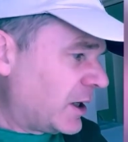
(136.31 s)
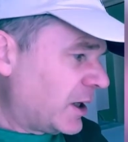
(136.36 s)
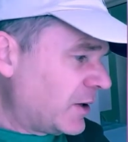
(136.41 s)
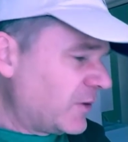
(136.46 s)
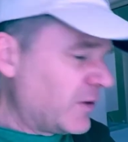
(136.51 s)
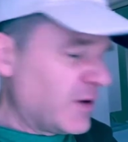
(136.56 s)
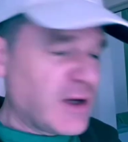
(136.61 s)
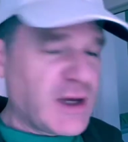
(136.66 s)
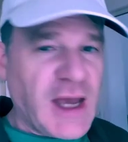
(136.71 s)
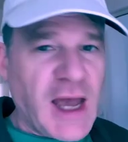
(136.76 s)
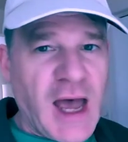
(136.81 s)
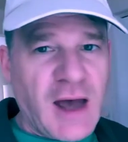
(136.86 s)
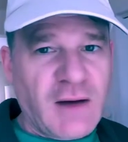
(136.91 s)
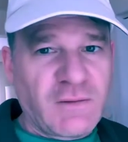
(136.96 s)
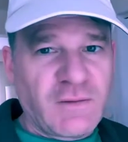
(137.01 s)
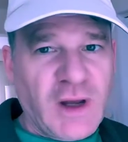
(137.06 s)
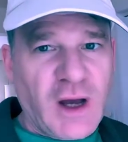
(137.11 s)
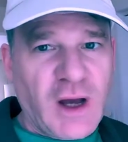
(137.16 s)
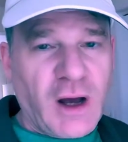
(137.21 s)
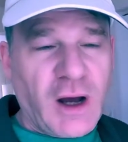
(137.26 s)
The
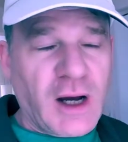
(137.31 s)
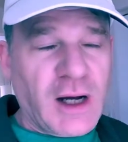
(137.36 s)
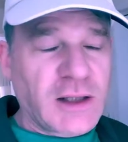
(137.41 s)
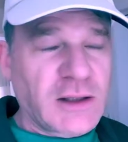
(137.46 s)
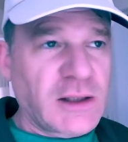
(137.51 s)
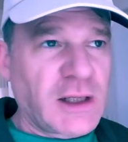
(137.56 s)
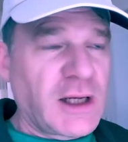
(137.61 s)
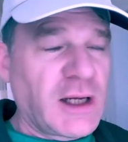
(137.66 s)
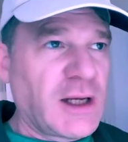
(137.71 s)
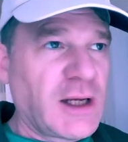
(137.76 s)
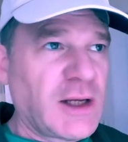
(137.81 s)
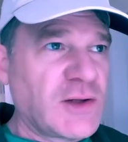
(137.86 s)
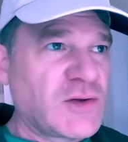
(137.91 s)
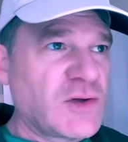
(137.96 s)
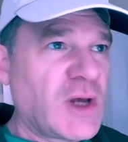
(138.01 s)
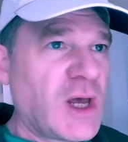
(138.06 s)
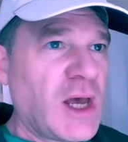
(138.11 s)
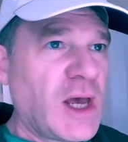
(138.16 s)
caveat is,